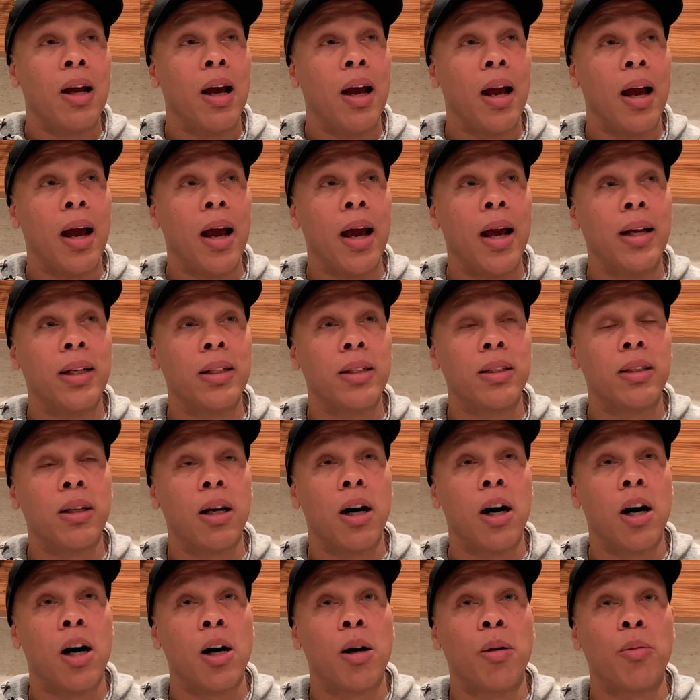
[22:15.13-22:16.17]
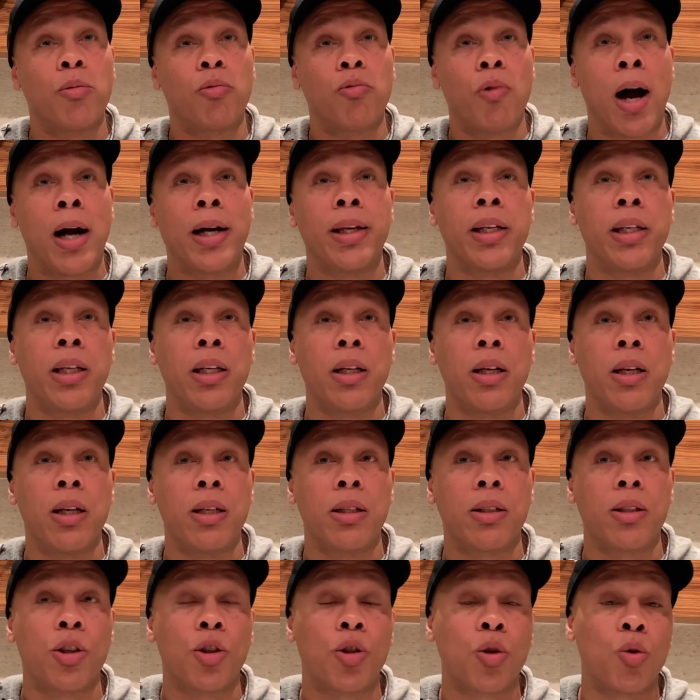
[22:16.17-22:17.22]
And Rodney
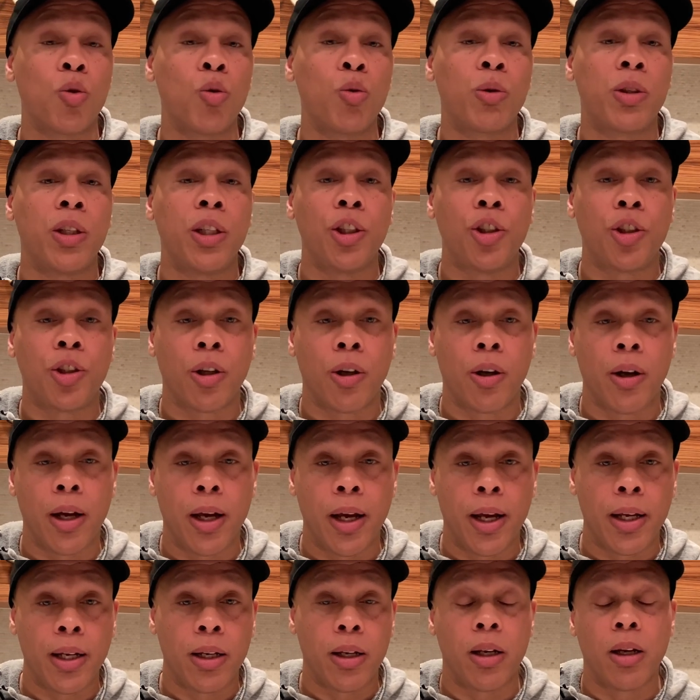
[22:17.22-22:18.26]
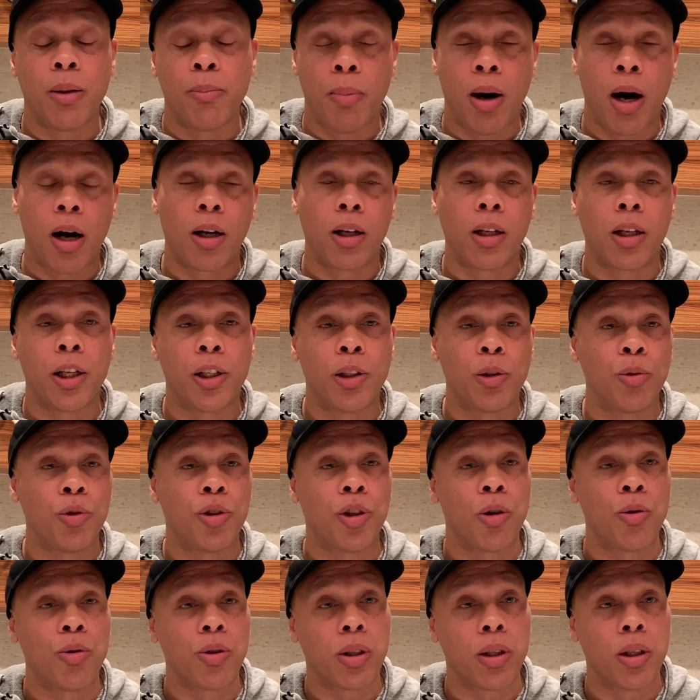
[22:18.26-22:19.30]
is a school teacher in Montclair, New
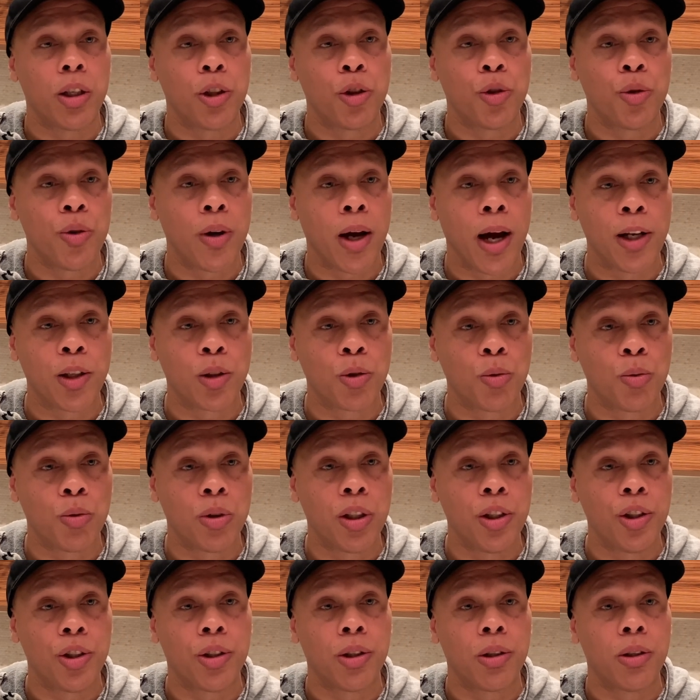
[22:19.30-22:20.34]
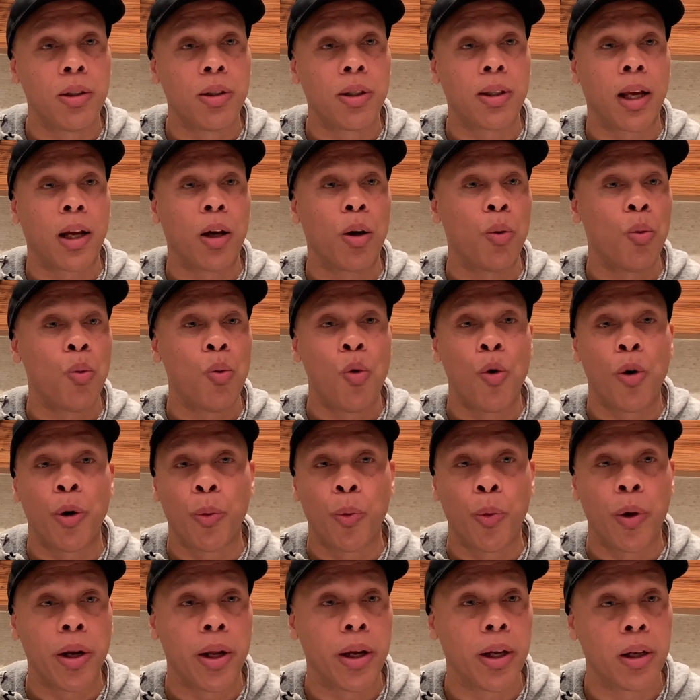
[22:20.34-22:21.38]
Jersey, a junior high school teacher. He's like an
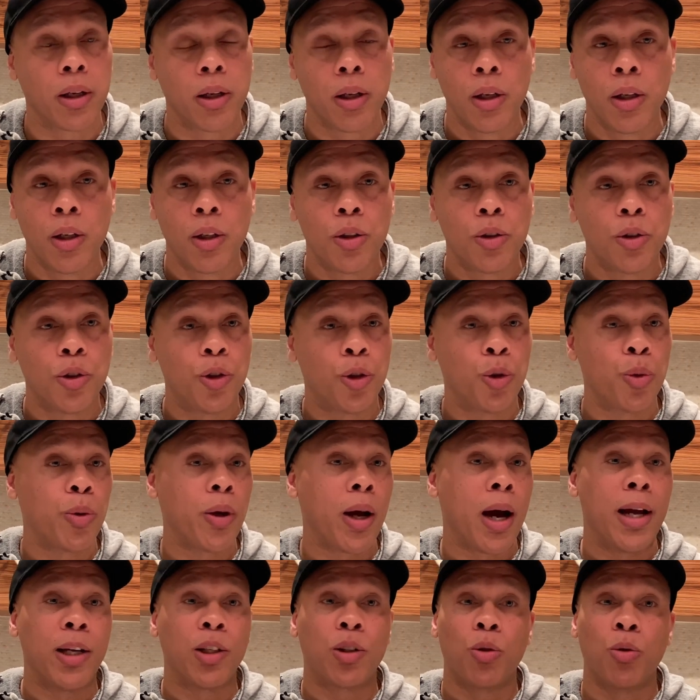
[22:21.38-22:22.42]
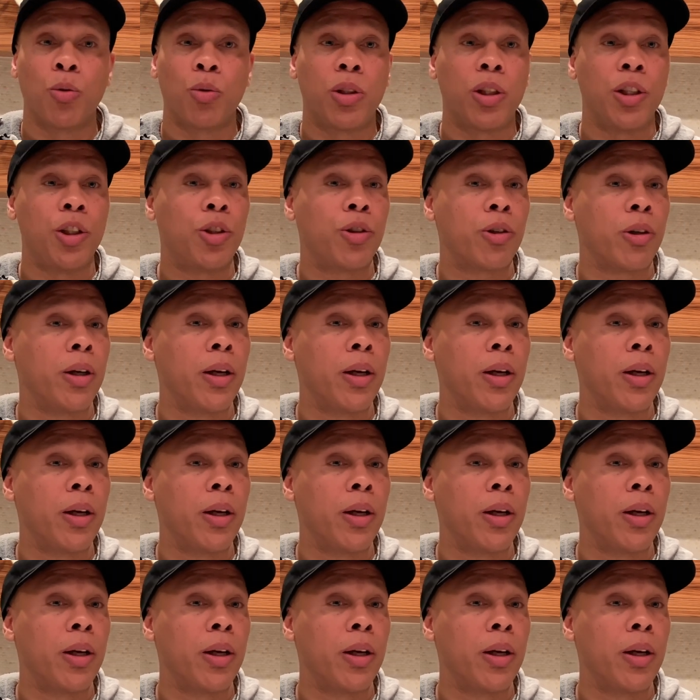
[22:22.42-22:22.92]
award-winning junior high school teacher.